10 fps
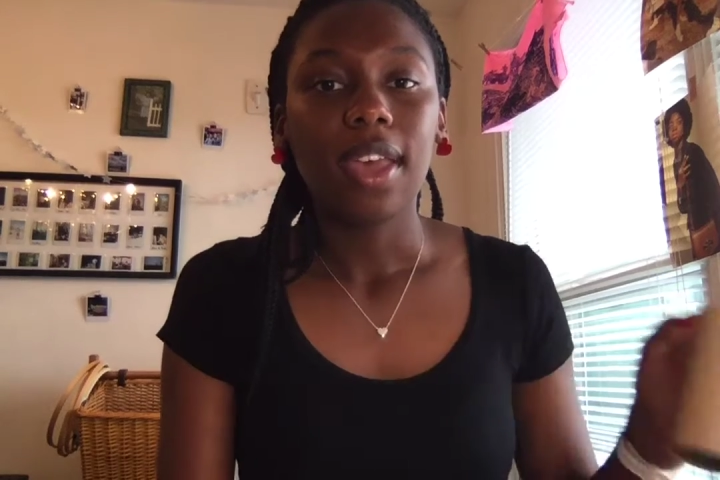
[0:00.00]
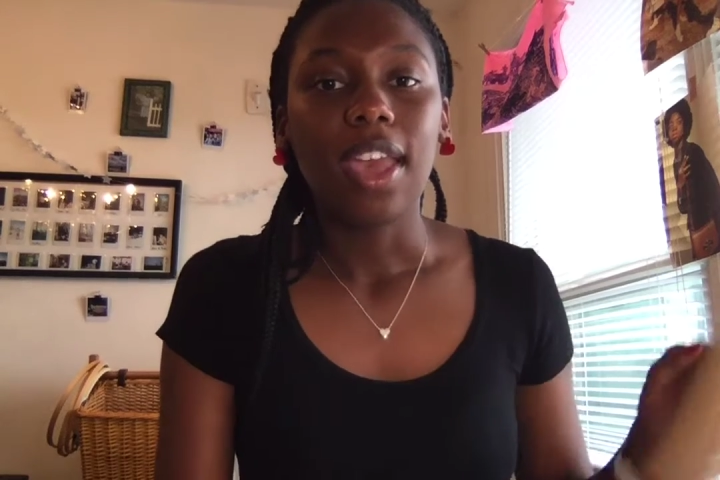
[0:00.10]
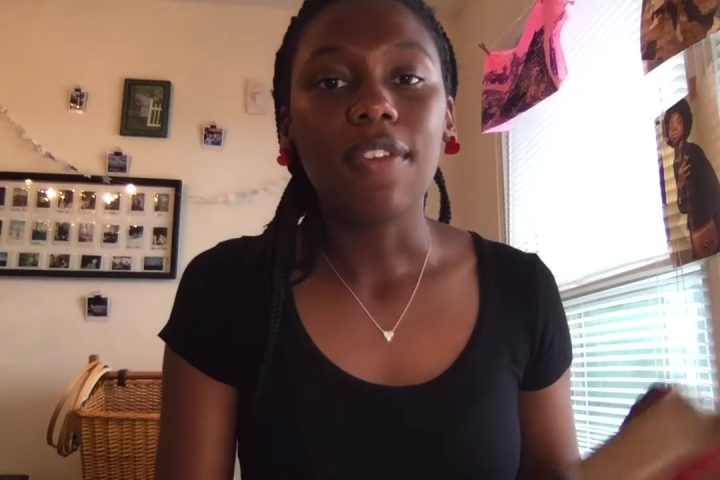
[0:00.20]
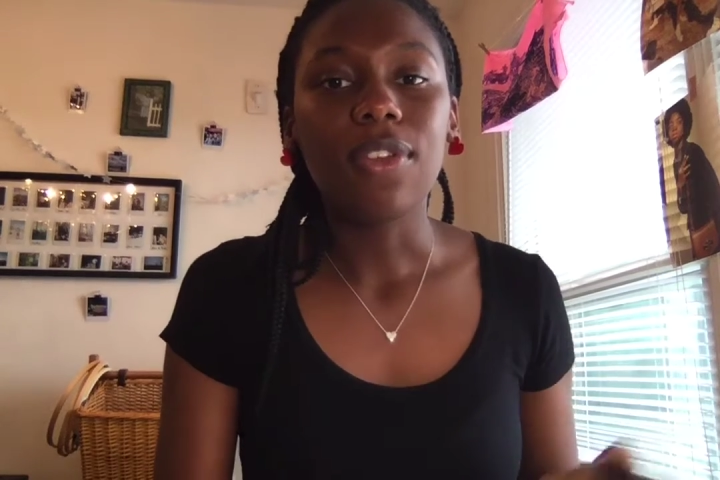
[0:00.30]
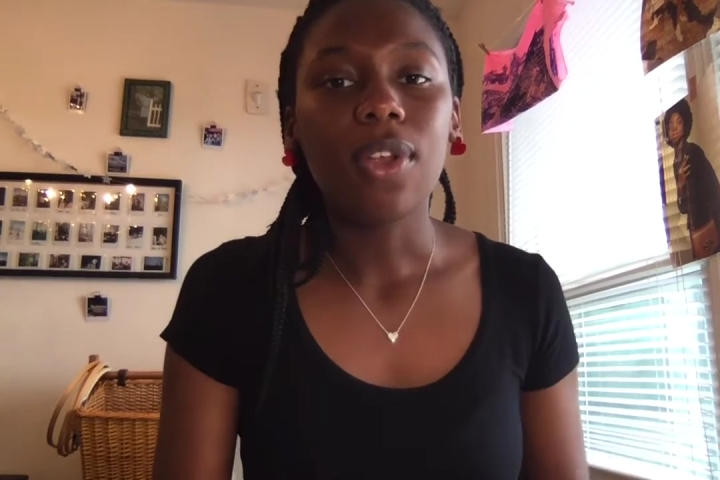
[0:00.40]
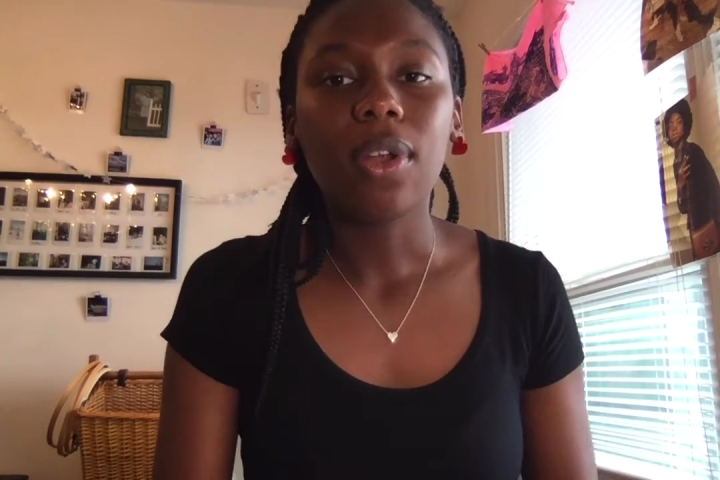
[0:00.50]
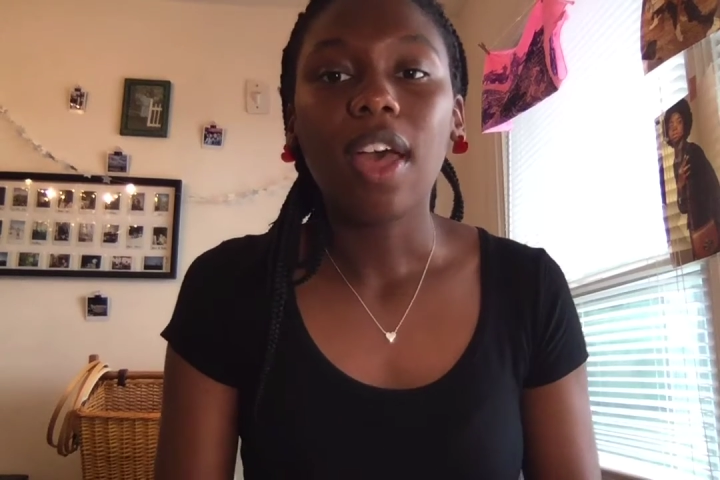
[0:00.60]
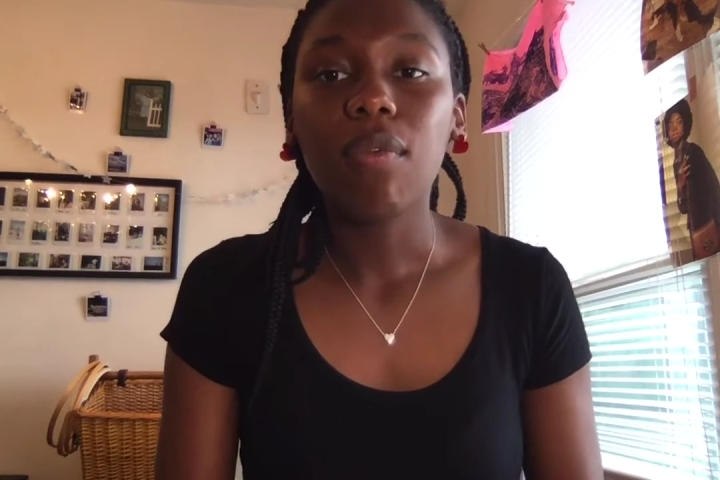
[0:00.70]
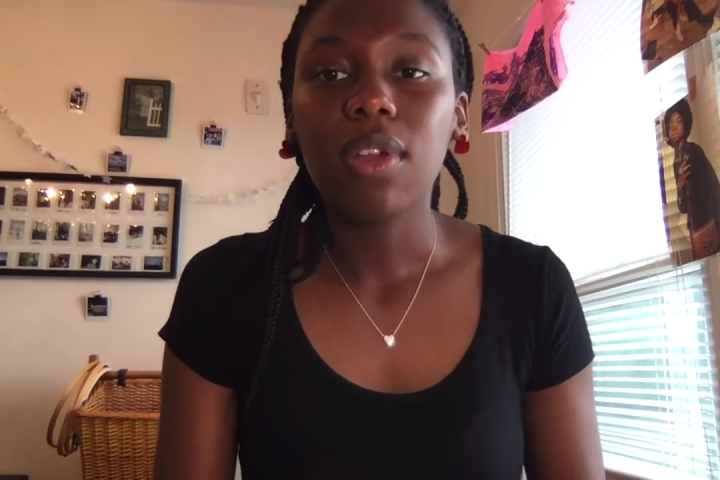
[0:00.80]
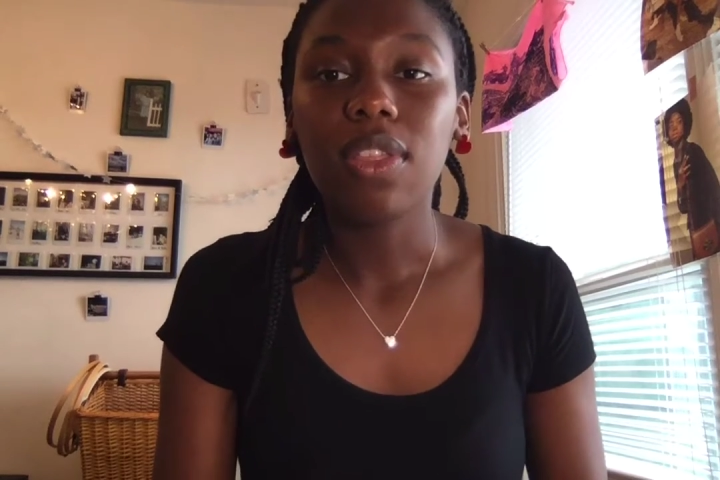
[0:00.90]
If you don't
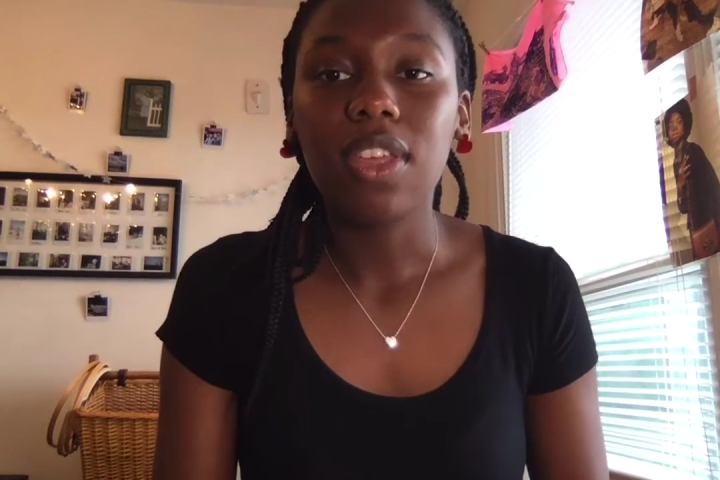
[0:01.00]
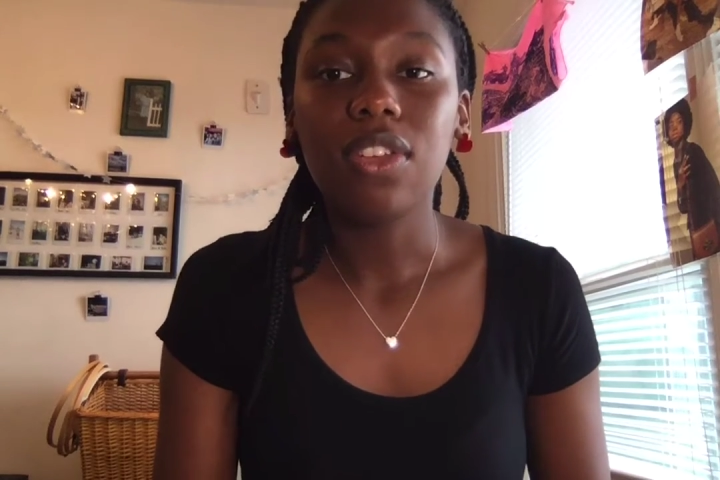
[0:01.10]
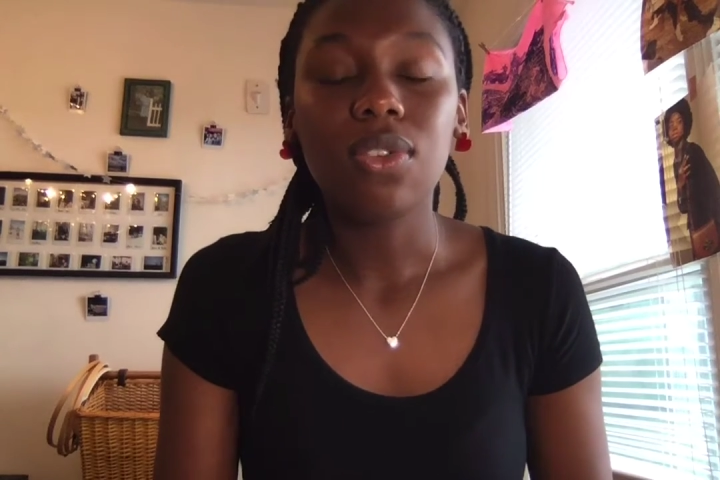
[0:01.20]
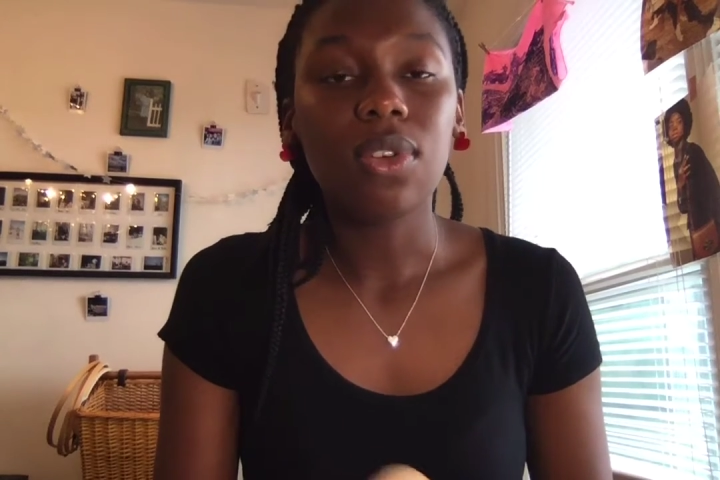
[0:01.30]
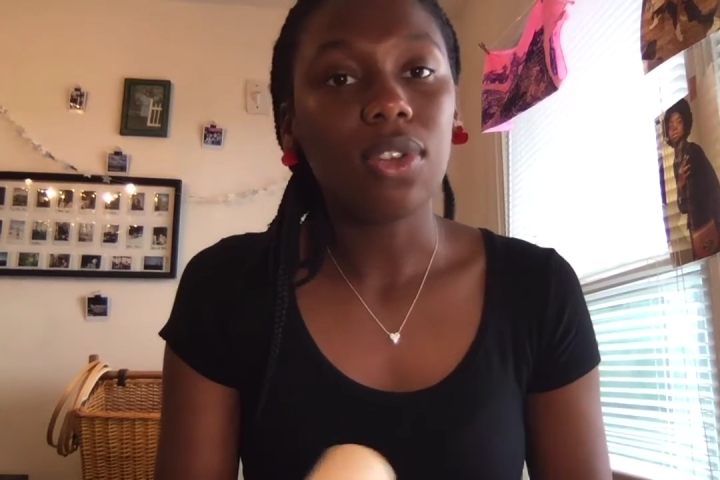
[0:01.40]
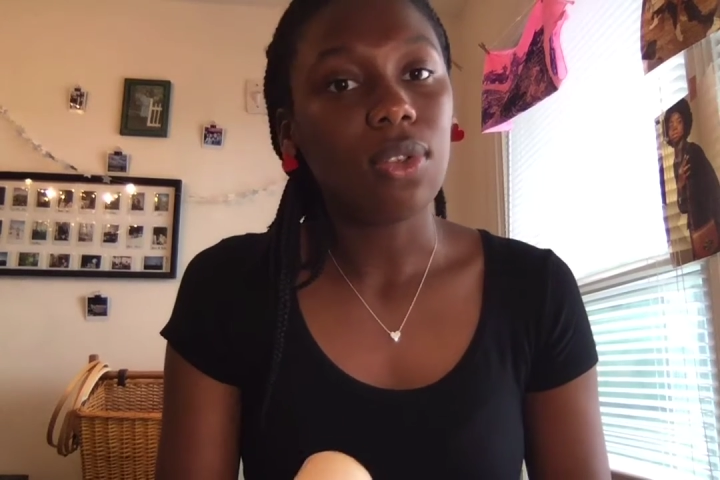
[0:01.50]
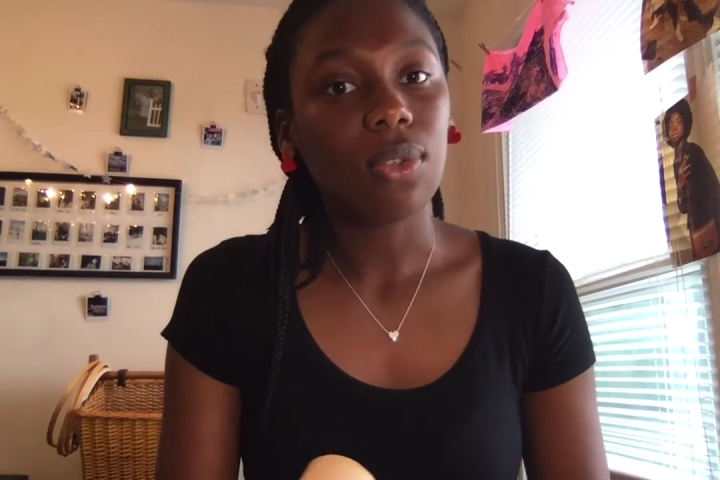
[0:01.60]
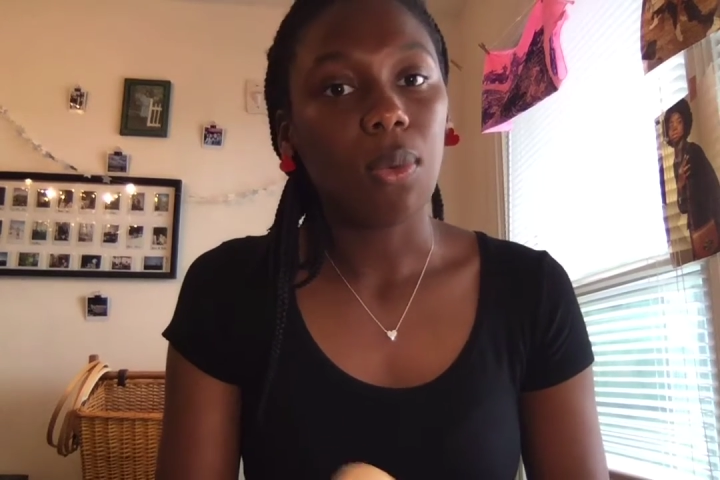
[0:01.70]
have one of these, you can use